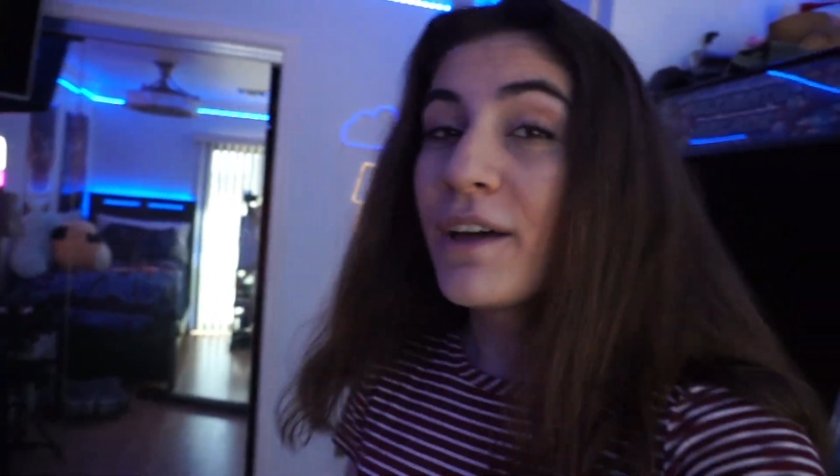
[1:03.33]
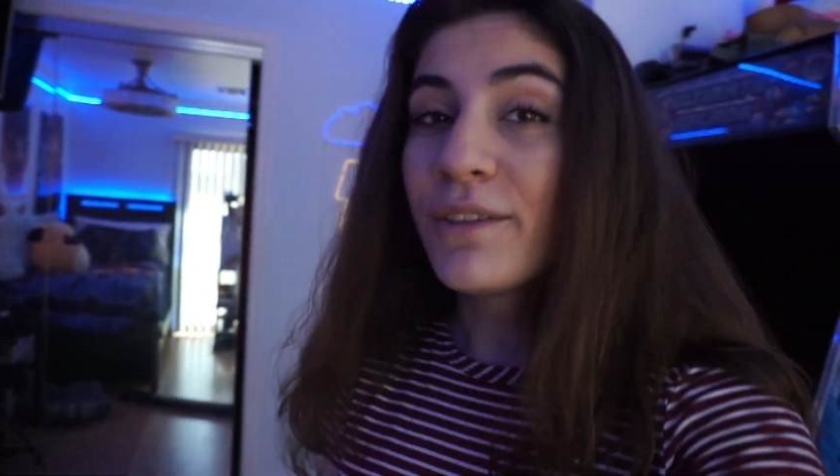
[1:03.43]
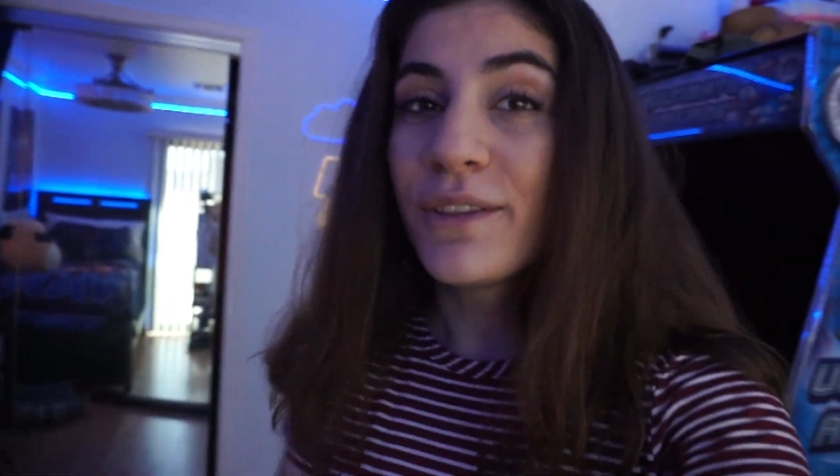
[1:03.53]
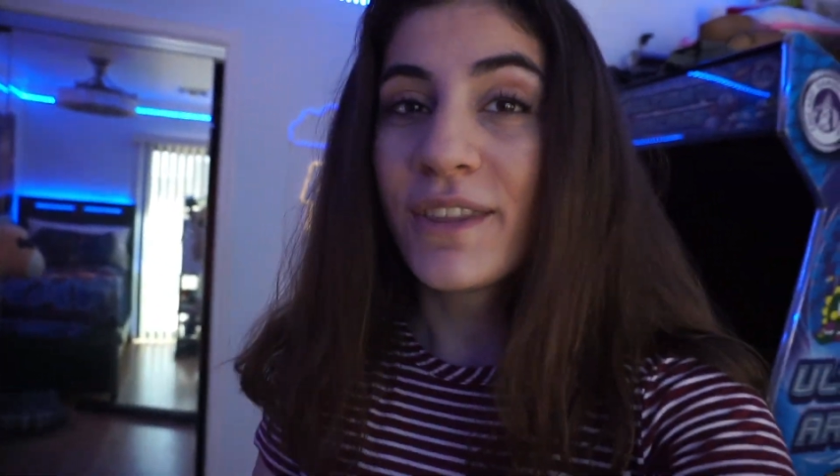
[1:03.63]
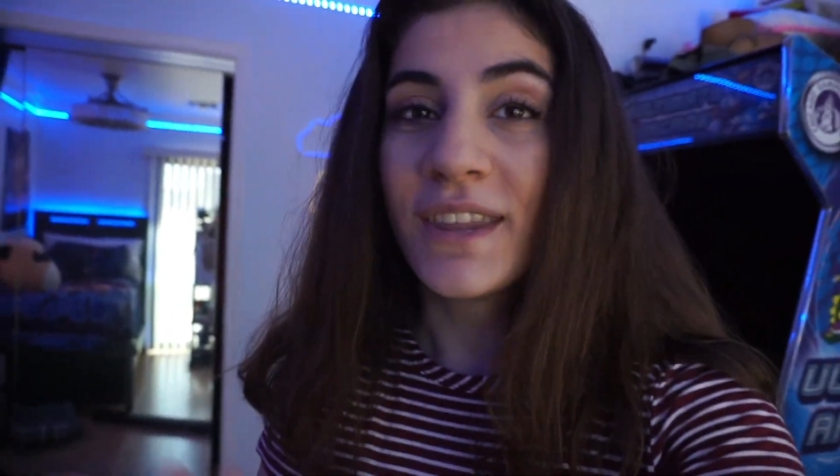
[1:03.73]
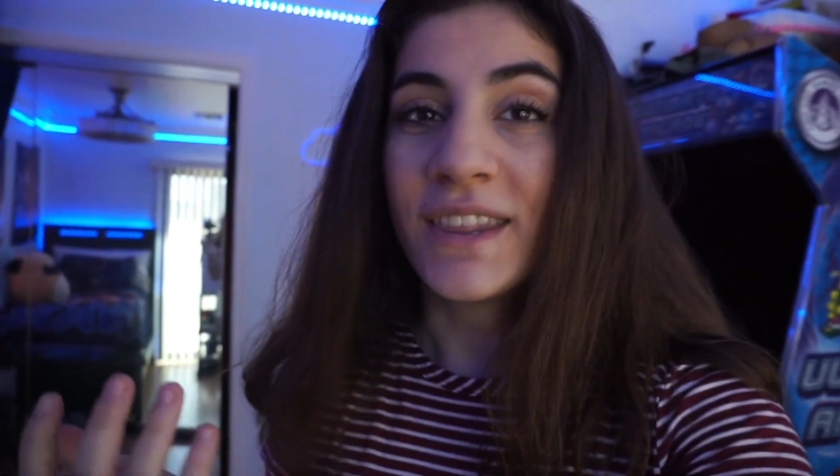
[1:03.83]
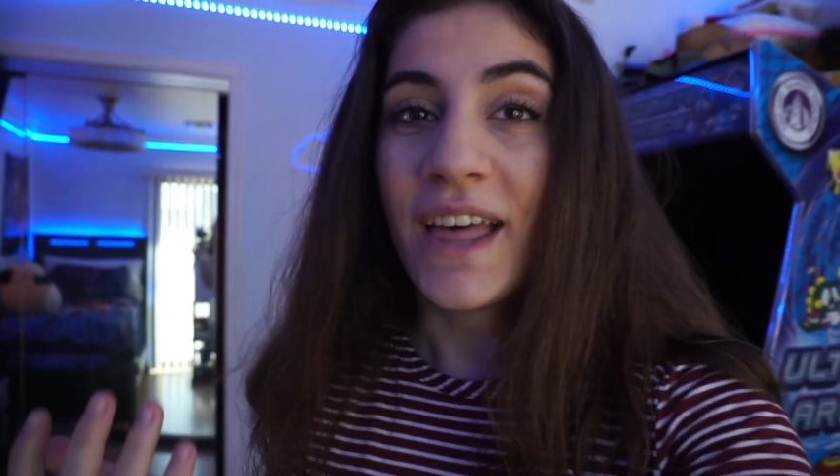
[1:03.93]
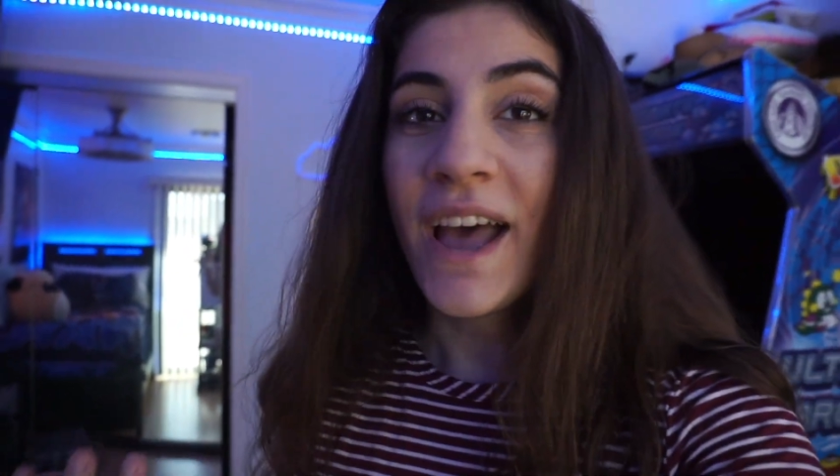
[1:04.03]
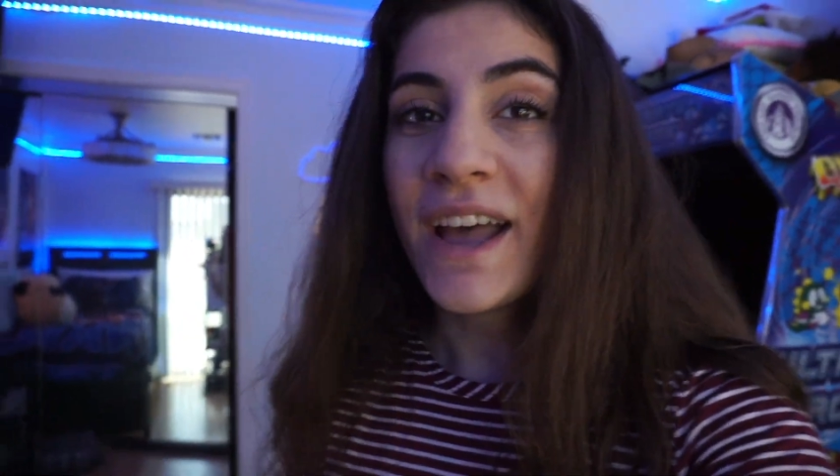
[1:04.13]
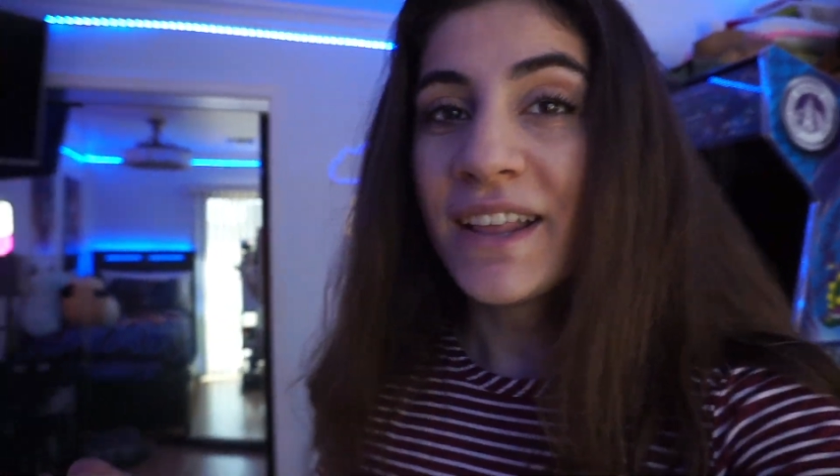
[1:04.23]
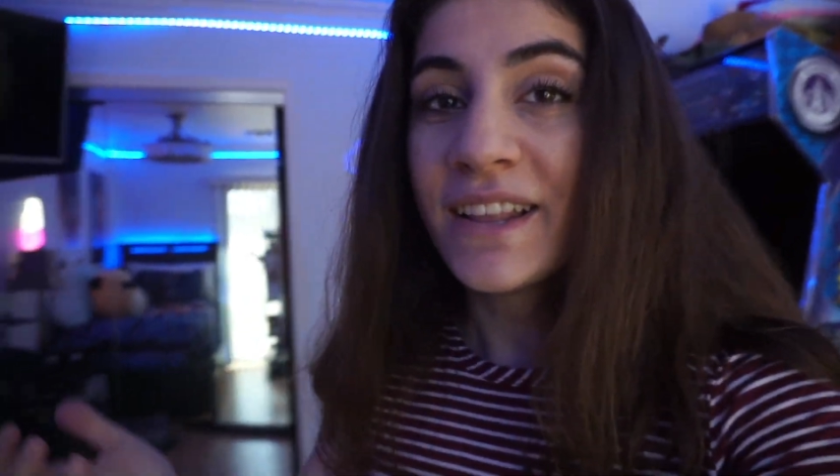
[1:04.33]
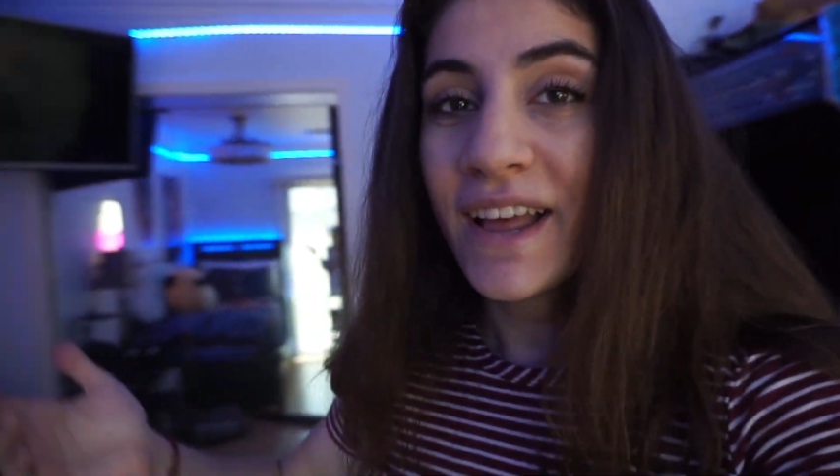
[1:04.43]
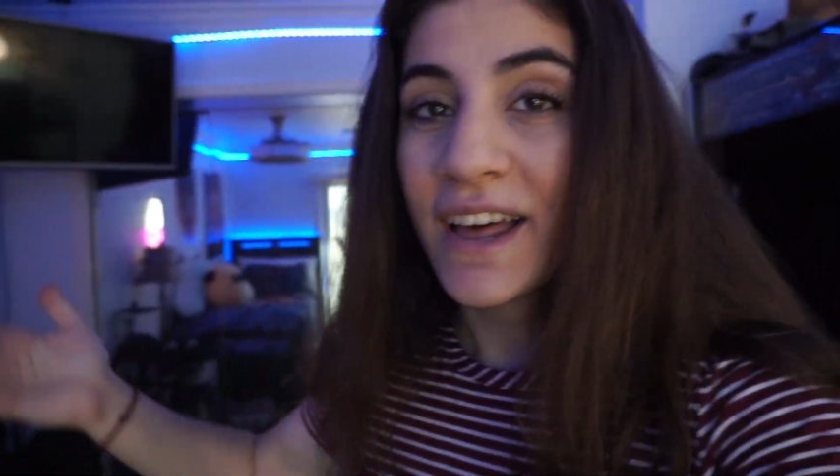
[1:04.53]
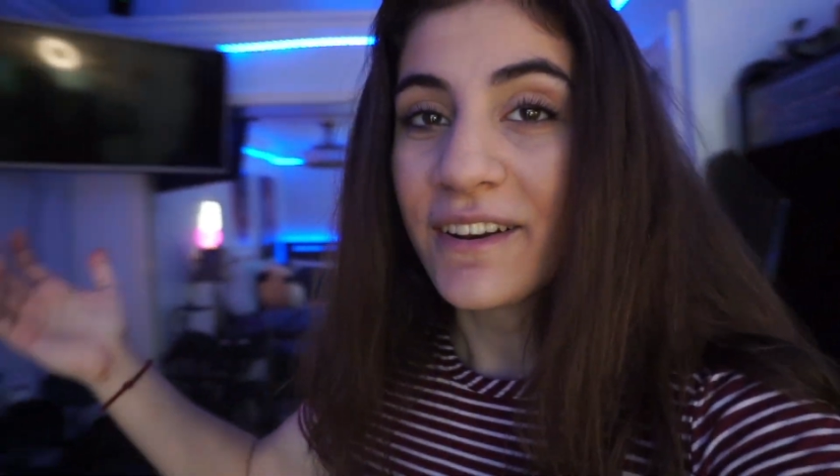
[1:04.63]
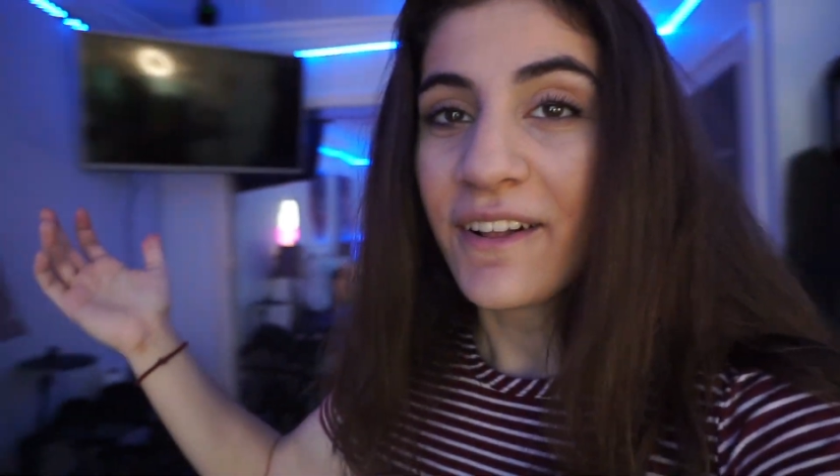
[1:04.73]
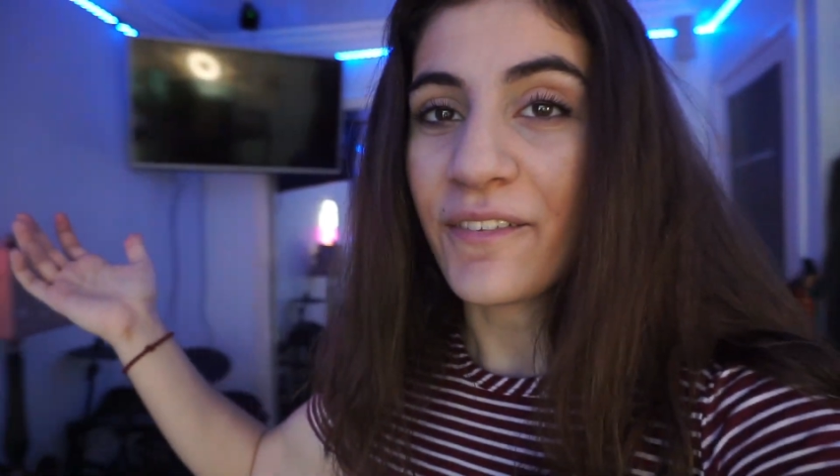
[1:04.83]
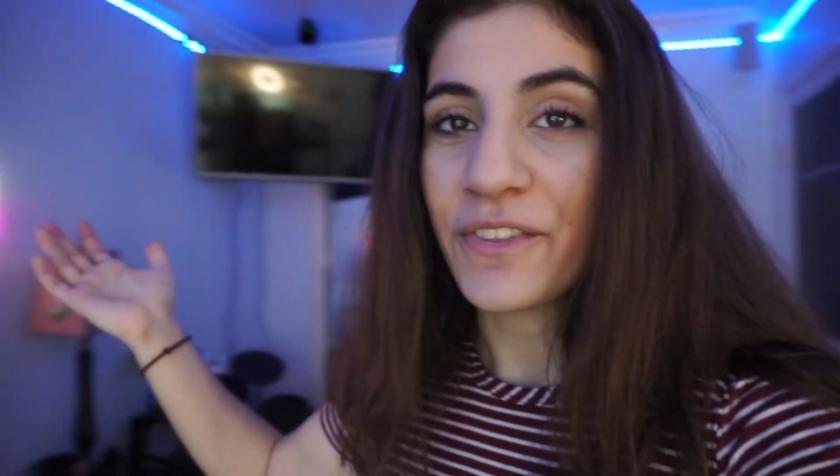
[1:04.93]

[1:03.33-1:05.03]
other than that, I don't know.